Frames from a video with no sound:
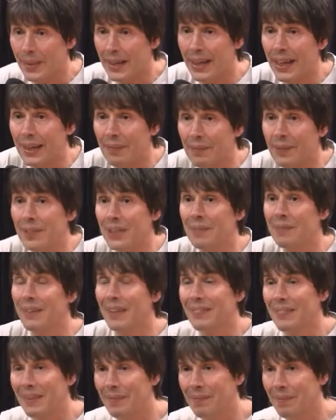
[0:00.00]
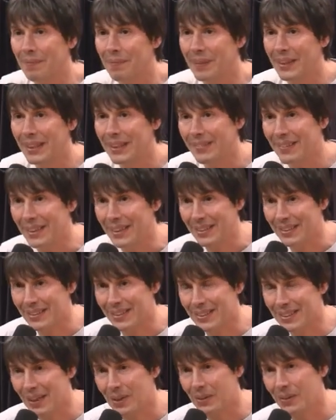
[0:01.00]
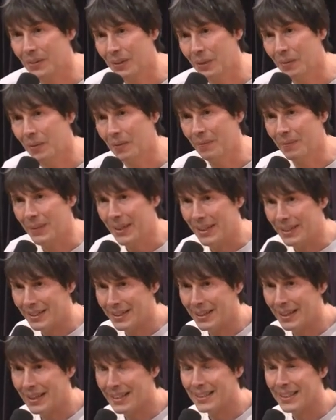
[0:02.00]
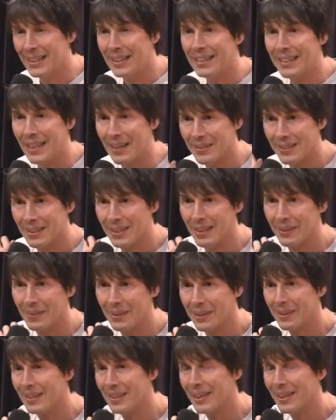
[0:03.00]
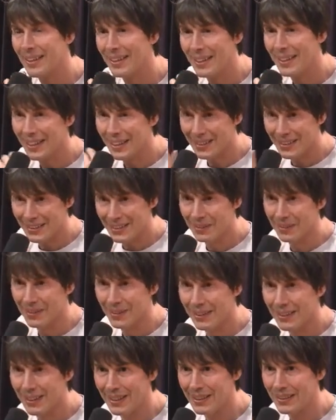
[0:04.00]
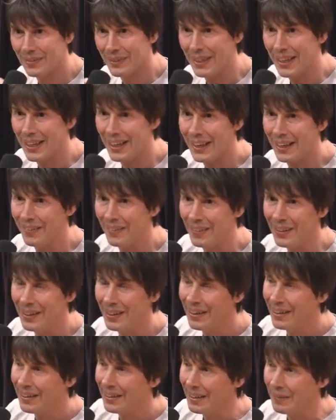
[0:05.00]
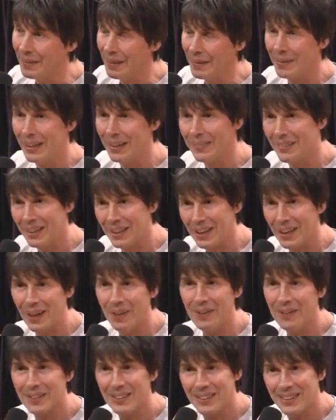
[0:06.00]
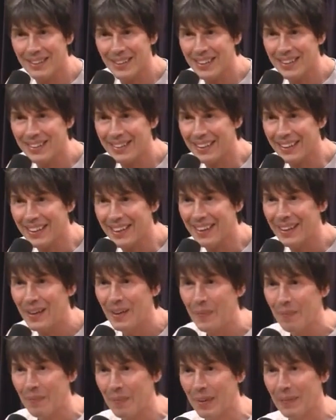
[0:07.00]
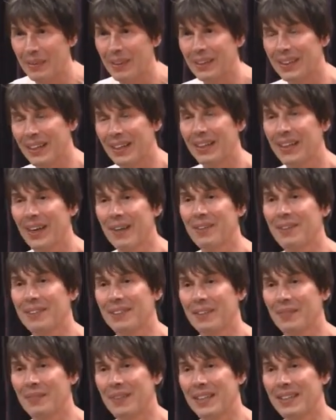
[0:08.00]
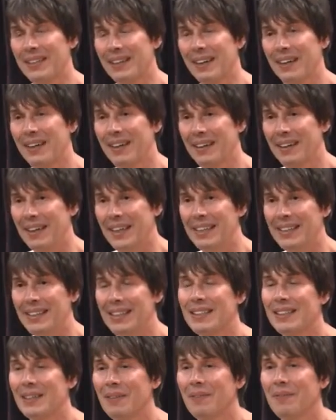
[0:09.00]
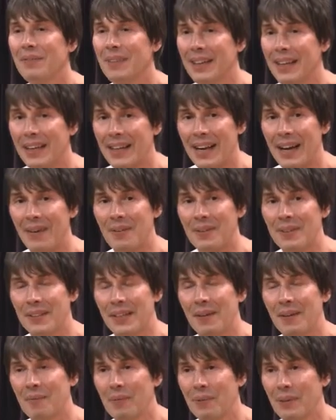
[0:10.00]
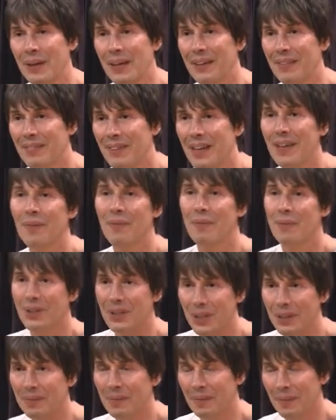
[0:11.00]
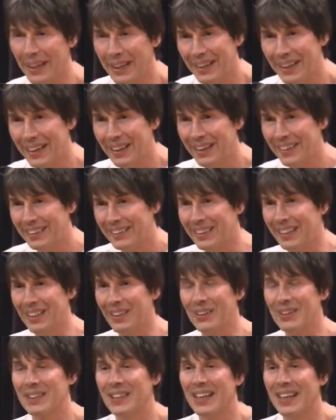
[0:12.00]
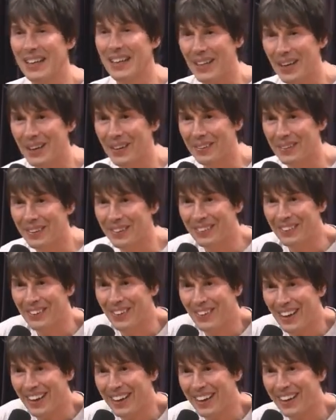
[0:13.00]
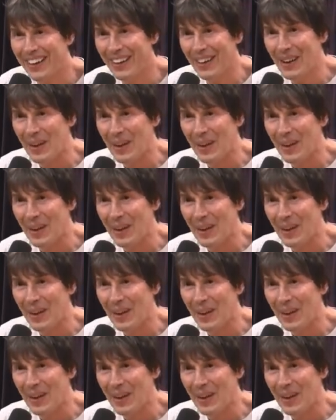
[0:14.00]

And presumably, if you believe in the soul, you want it to exist outside. When you die, you still want the thing to be there, and you might believe in ghosts and things like that. Mm. I mean, look at a ghost. I mean, it is something that carries the imprint of you, presumably. It looks like you, right?